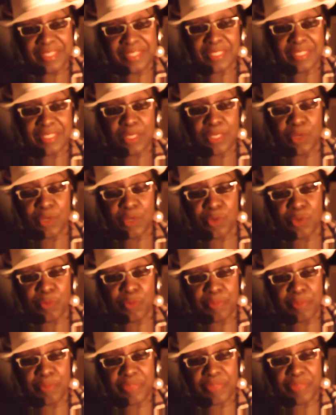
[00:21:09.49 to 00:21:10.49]

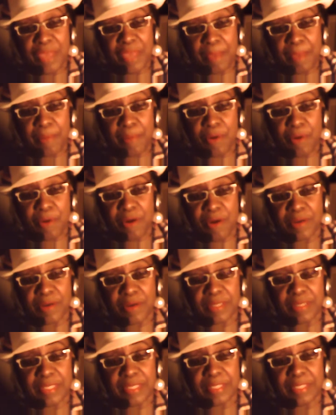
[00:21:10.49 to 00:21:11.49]
So, but that
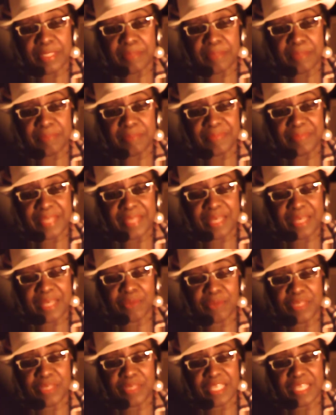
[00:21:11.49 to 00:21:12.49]
part, I
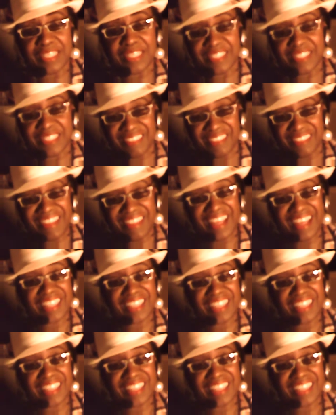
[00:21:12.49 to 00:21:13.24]
don't think he should have lied